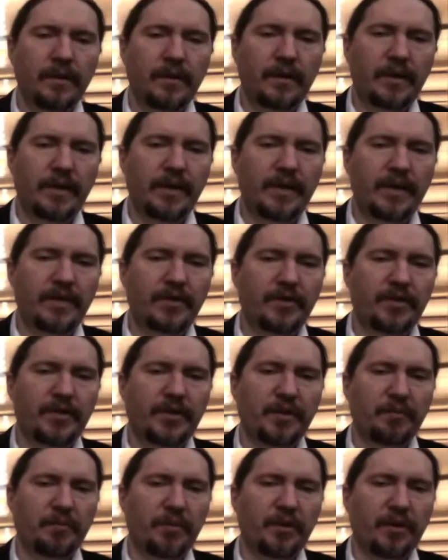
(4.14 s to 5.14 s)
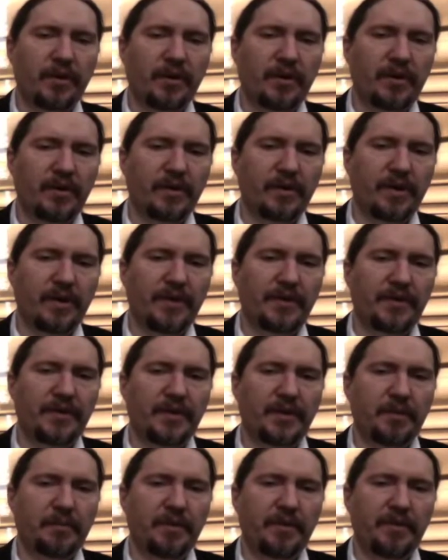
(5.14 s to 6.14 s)
In an interesting book called
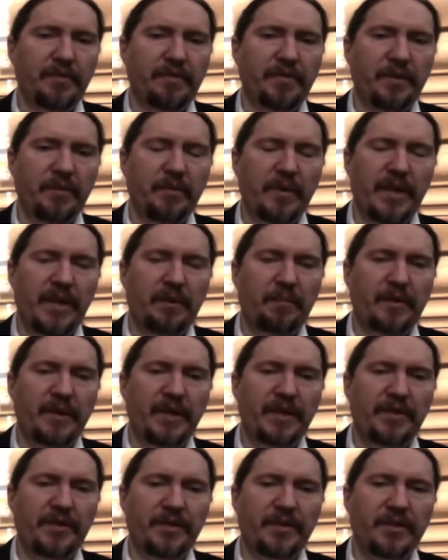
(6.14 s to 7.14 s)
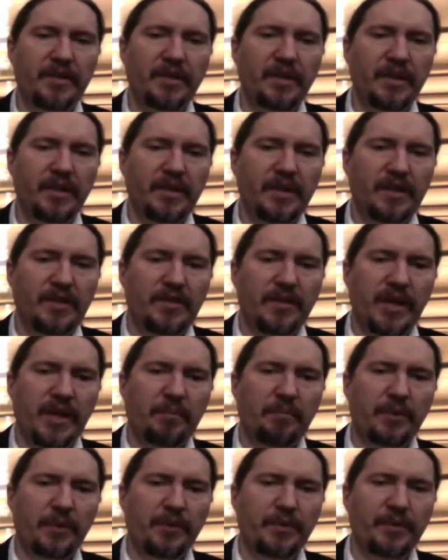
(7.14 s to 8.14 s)
Authorship in Film Adaptation, Jack
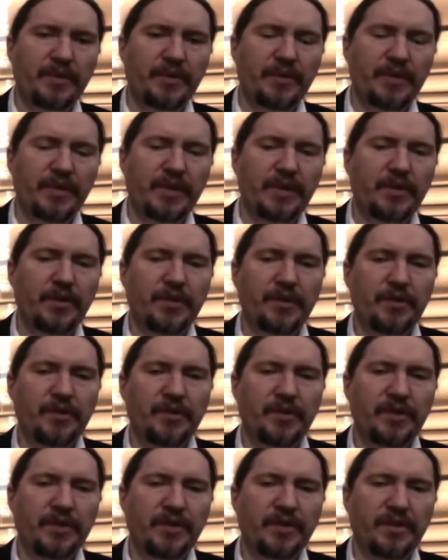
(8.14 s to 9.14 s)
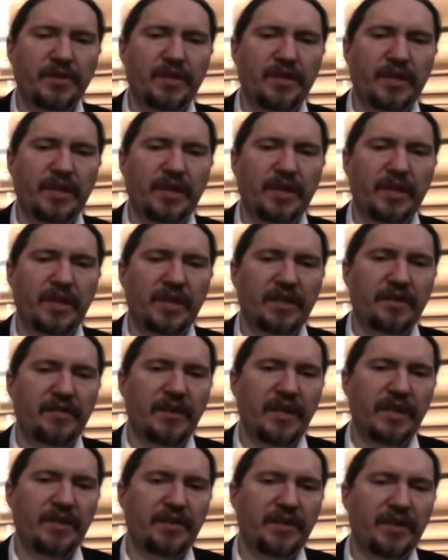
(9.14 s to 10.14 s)
Boozer introduces a collection of
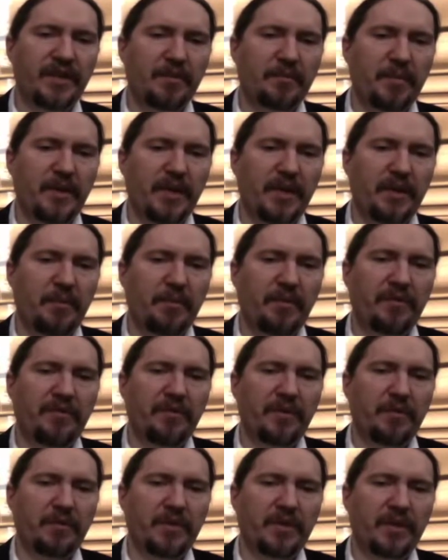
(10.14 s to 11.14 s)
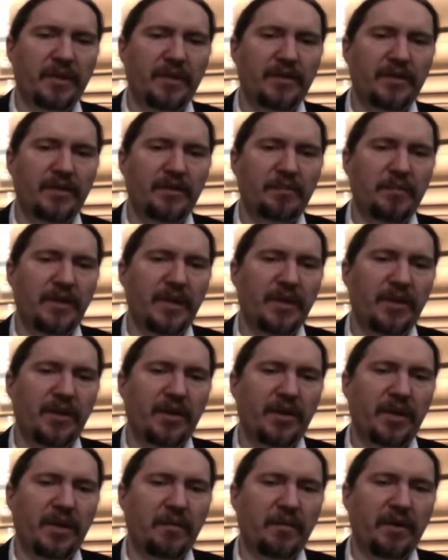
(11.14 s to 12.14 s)
essays by a number of film scholars by
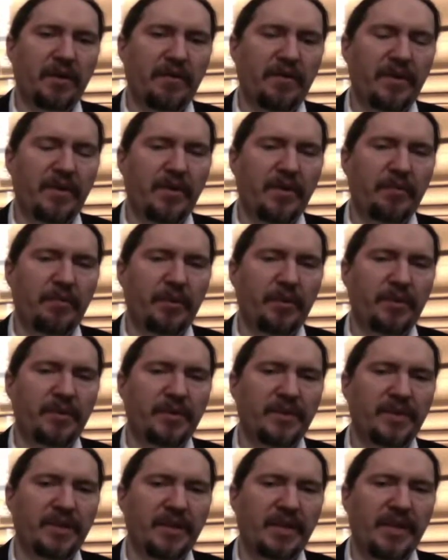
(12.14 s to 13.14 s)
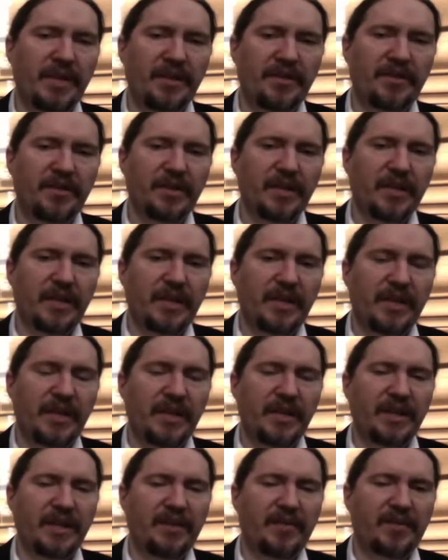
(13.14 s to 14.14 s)
talking about a very important stage
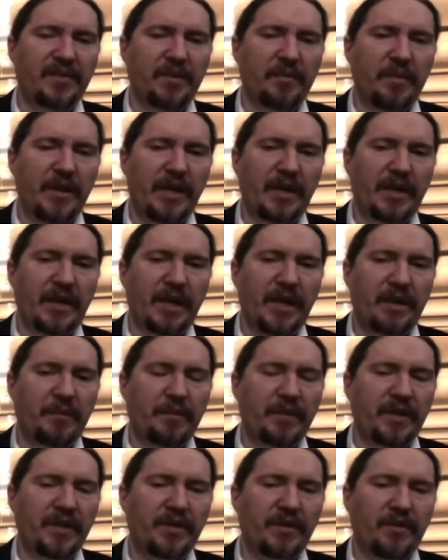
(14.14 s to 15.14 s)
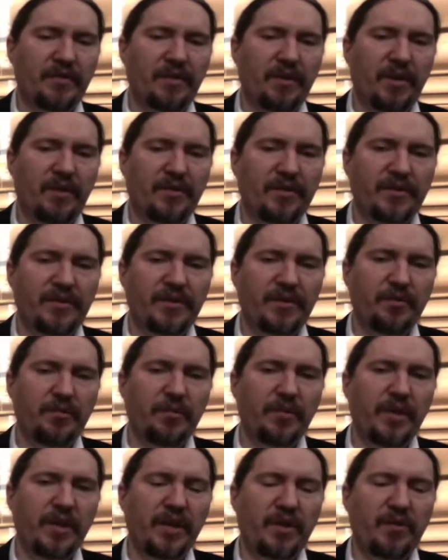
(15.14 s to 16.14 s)
in the cinematic adaptation of novels that
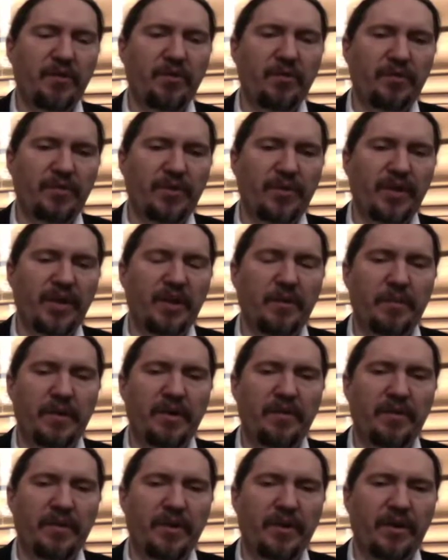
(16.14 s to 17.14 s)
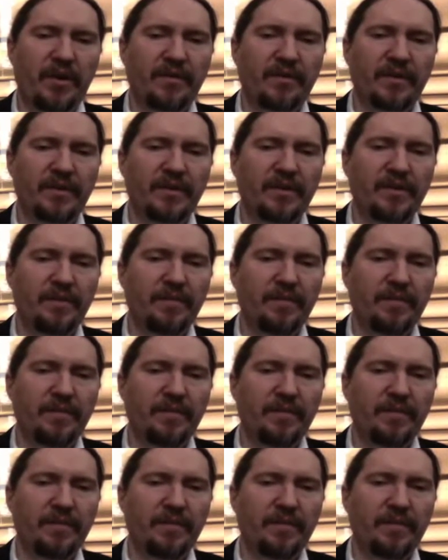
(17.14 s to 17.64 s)
we don't think about very often.